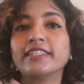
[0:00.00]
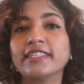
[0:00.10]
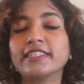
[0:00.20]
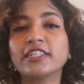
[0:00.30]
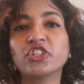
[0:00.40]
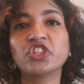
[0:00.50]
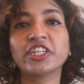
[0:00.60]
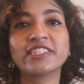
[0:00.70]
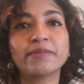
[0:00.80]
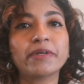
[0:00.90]
This is the
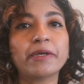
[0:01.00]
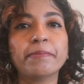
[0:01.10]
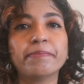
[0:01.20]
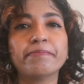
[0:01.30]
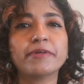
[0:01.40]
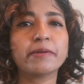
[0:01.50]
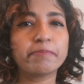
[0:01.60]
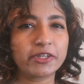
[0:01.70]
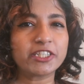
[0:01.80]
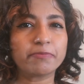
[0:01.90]
Tresemme
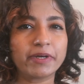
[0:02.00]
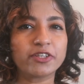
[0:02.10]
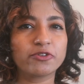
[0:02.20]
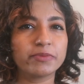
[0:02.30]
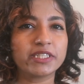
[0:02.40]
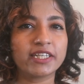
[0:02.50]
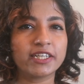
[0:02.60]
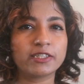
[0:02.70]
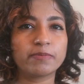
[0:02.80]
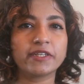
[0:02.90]
Compressed Micro Mist
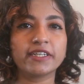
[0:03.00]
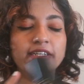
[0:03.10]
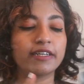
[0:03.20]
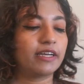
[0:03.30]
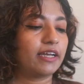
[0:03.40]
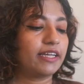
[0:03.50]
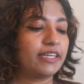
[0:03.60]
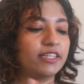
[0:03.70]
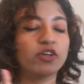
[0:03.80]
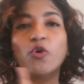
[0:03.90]
Hairspray
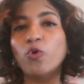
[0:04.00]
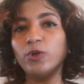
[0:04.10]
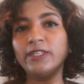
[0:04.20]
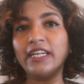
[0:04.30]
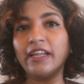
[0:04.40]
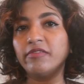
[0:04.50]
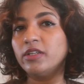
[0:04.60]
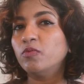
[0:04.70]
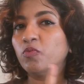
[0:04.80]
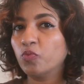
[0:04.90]
in Hold
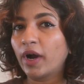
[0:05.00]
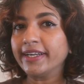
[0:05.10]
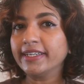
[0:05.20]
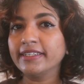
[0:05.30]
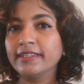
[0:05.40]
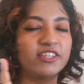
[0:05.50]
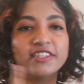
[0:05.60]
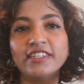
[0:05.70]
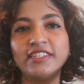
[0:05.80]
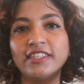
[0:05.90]
Level 1.
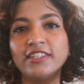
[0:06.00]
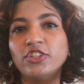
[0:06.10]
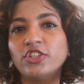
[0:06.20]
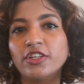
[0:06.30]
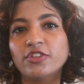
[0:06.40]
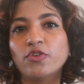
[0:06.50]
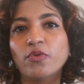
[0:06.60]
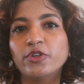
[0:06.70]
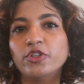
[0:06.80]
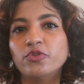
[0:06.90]
This is just
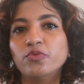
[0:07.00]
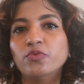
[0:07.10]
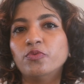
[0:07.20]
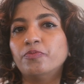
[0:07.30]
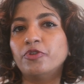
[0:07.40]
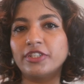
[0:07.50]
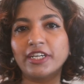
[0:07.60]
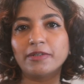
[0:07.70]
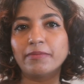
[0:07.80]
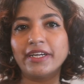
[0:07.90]
going to
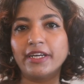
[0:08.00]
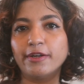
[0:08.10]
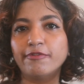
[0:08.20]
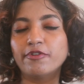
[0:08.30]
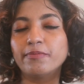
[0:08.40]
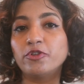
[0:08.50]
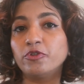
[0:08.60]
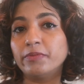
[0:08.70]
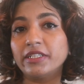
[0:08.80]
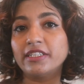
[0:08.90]
protect my hair from
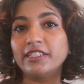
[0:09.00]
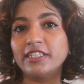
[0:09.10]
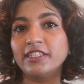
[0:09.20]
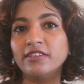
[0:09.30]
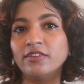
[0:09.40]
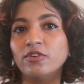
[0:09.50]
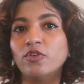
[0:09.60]
humidity